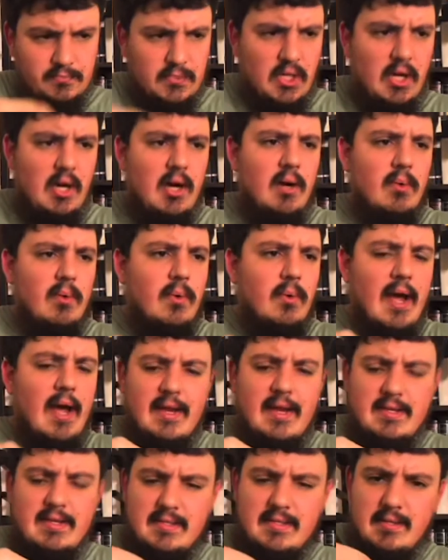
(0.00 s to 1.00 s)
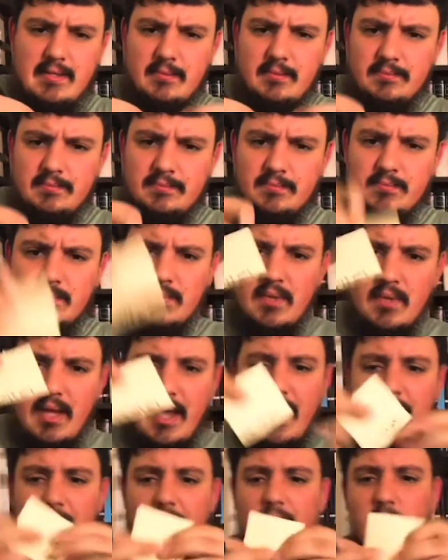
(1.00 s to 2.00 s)
All right.
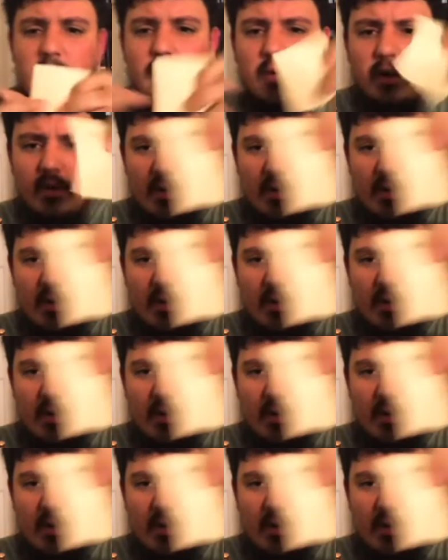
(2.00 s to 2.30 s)
And we're